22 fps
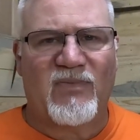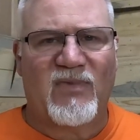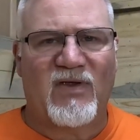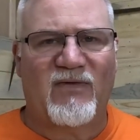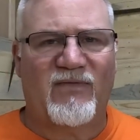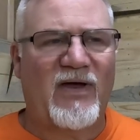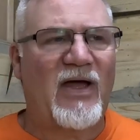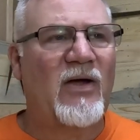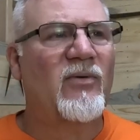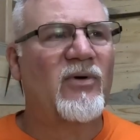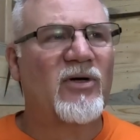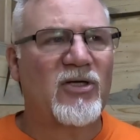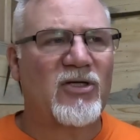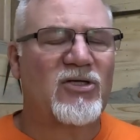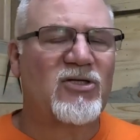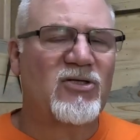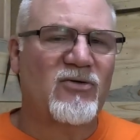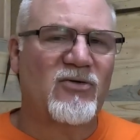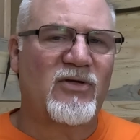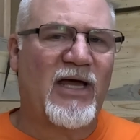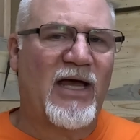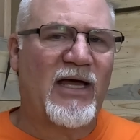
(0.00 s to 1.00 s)
If I were to
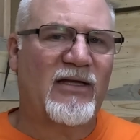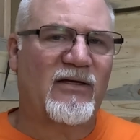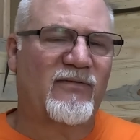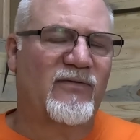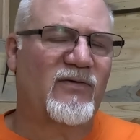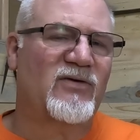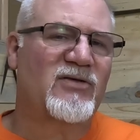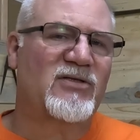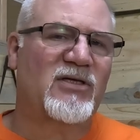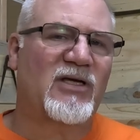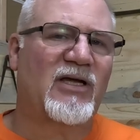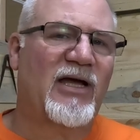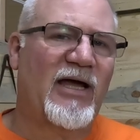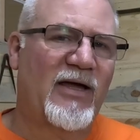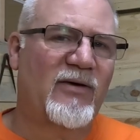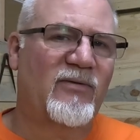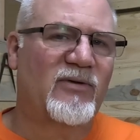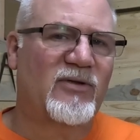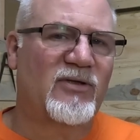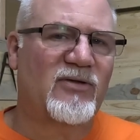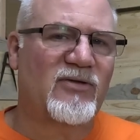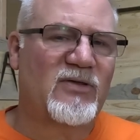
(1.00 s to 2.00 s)
do that, the first thing I
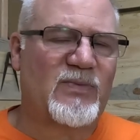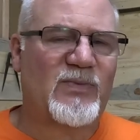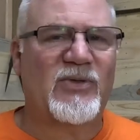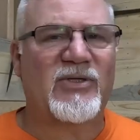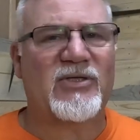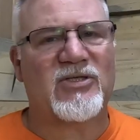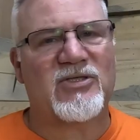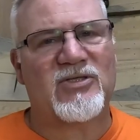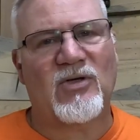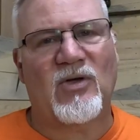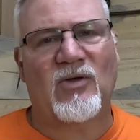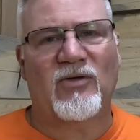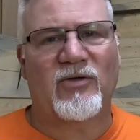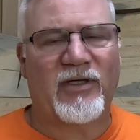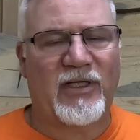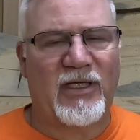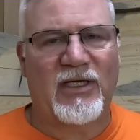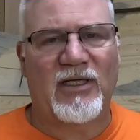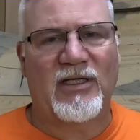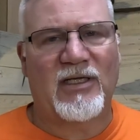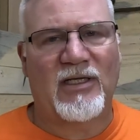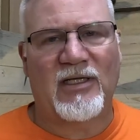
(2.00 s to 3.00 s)
would do is put solar
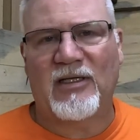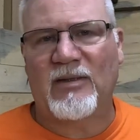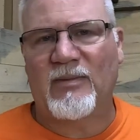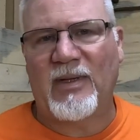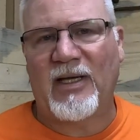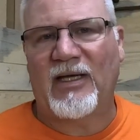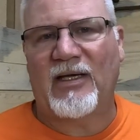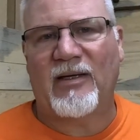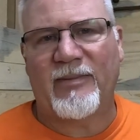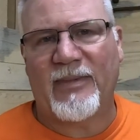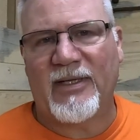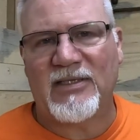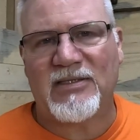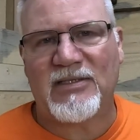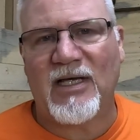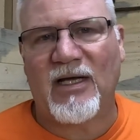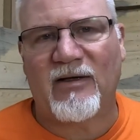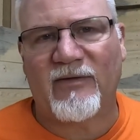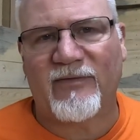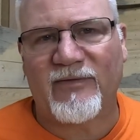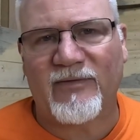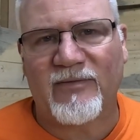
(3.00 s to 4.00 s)
heat in and make it
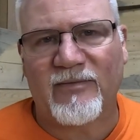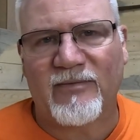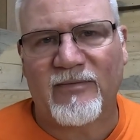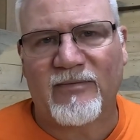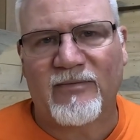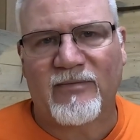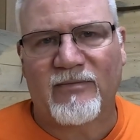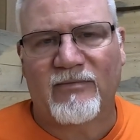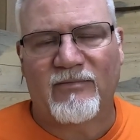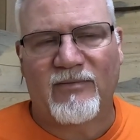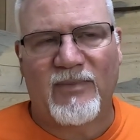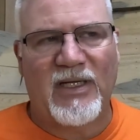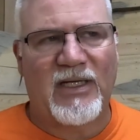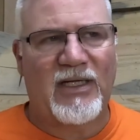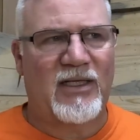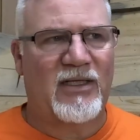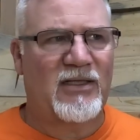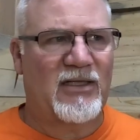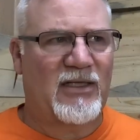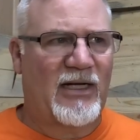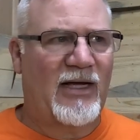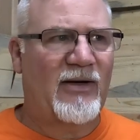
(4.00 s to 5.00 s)
myself.
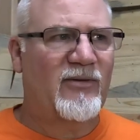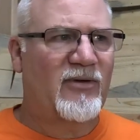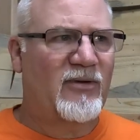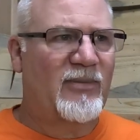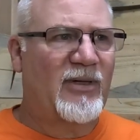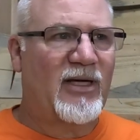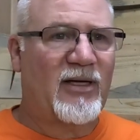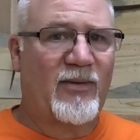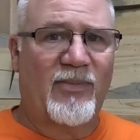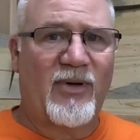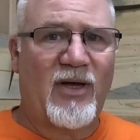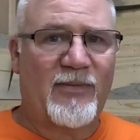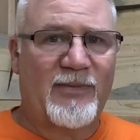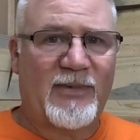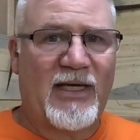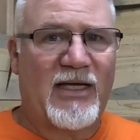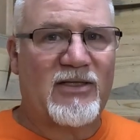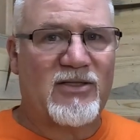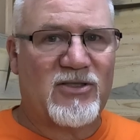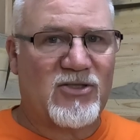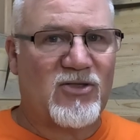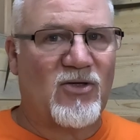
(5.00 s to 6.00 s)
meaning that I would make a pop
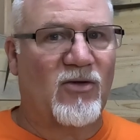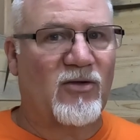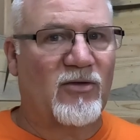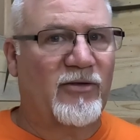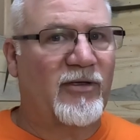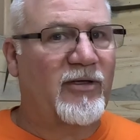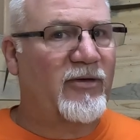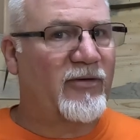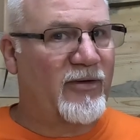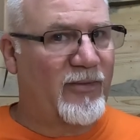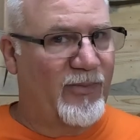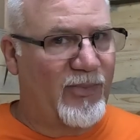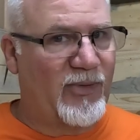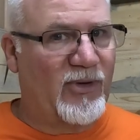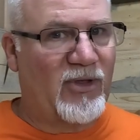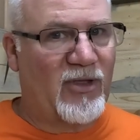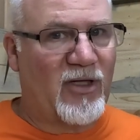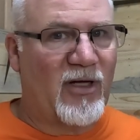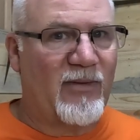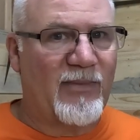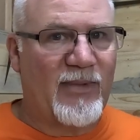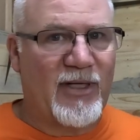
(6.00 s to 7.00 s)
can solar heater and put
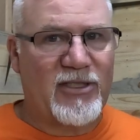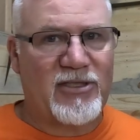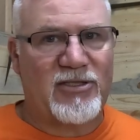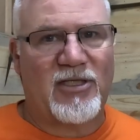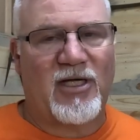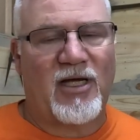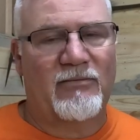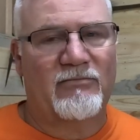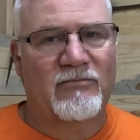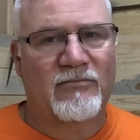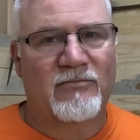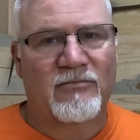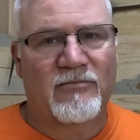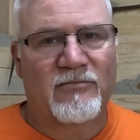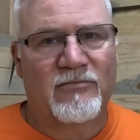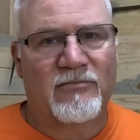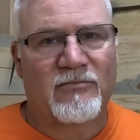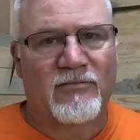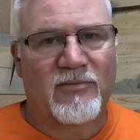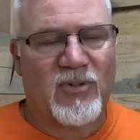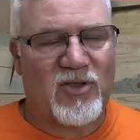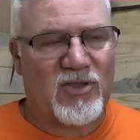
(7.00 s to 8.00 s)
it on my shop,
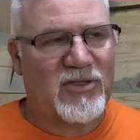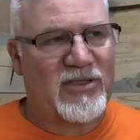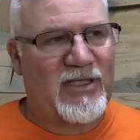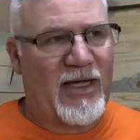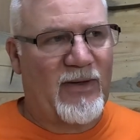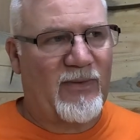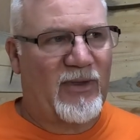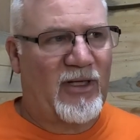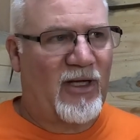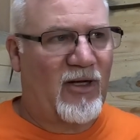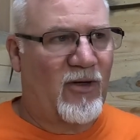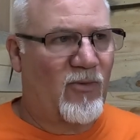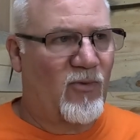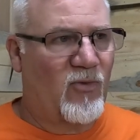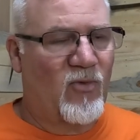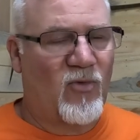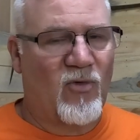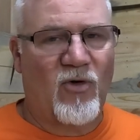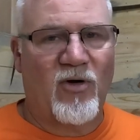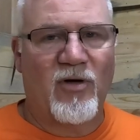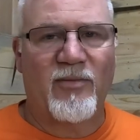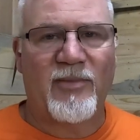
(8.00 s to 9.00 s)
because that would help
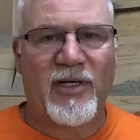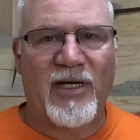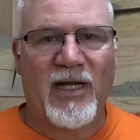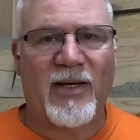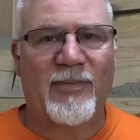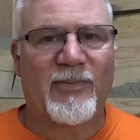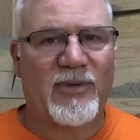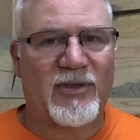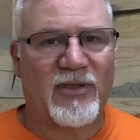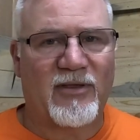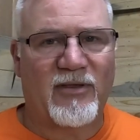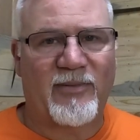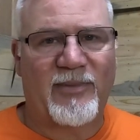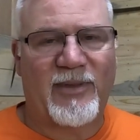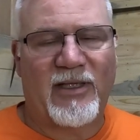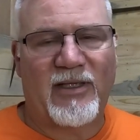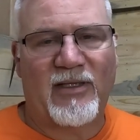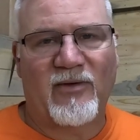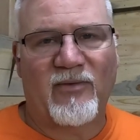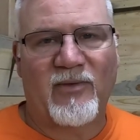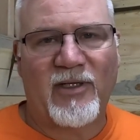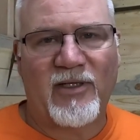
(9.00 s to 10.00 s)
warm it up a little
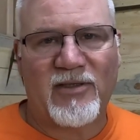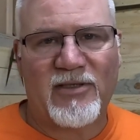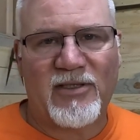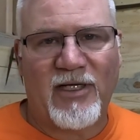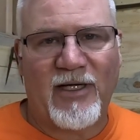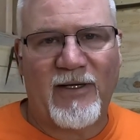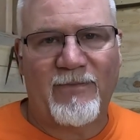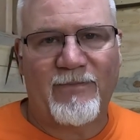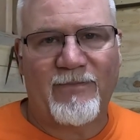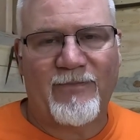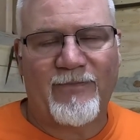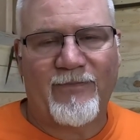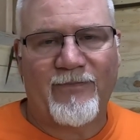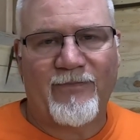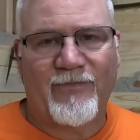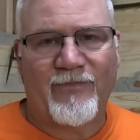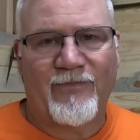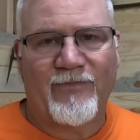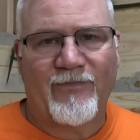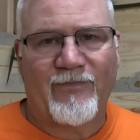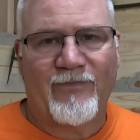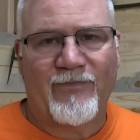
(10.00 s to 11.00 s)
bit in the wintertime.
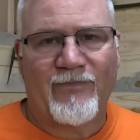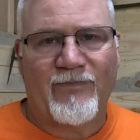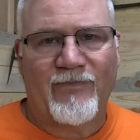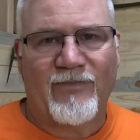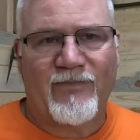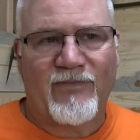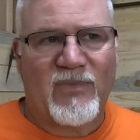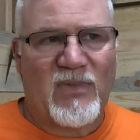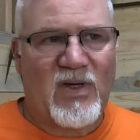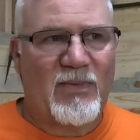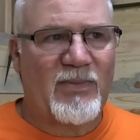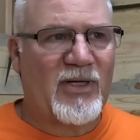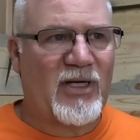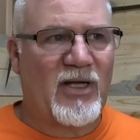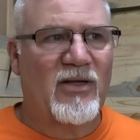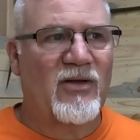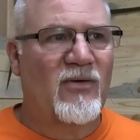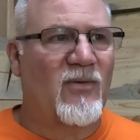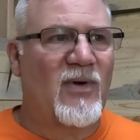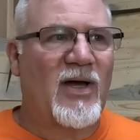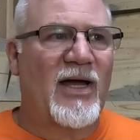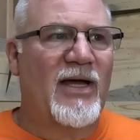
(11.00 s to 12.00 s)
But
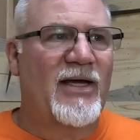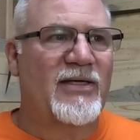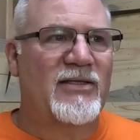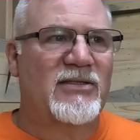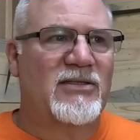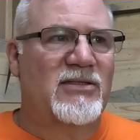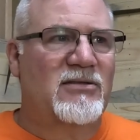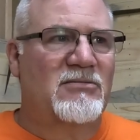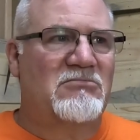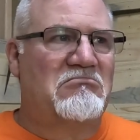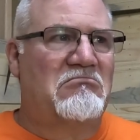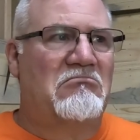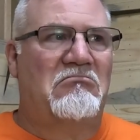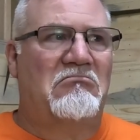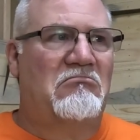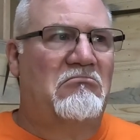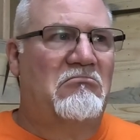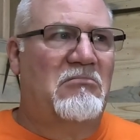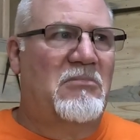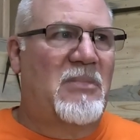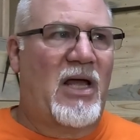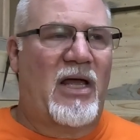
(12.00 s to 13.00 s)
otherwise,
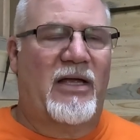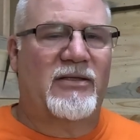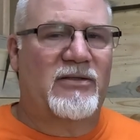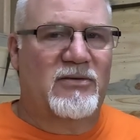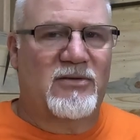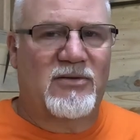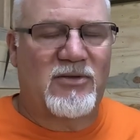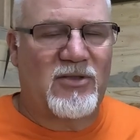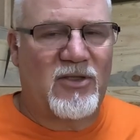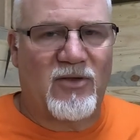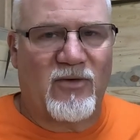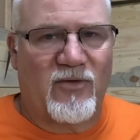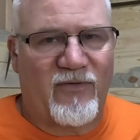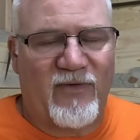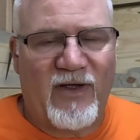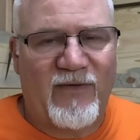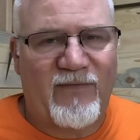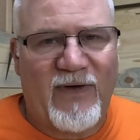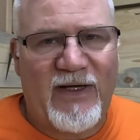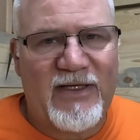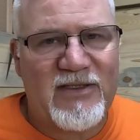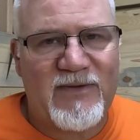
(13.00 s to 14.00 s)

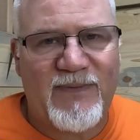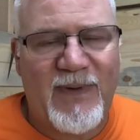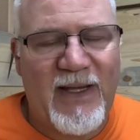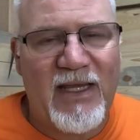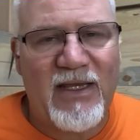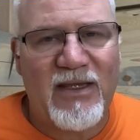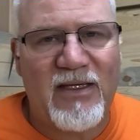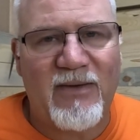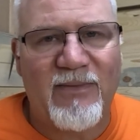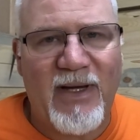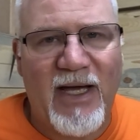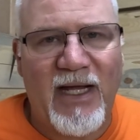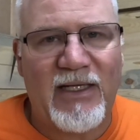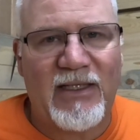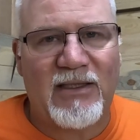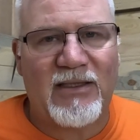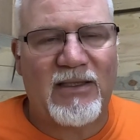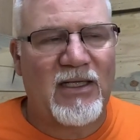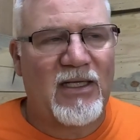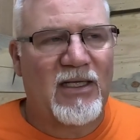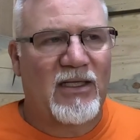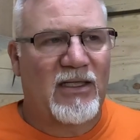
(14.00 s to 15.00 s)
if I spend the
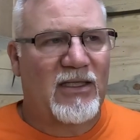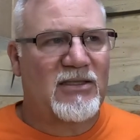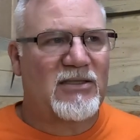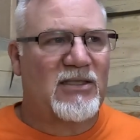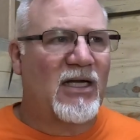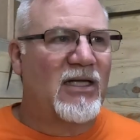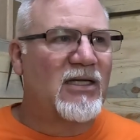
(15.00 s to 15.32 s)
money, it's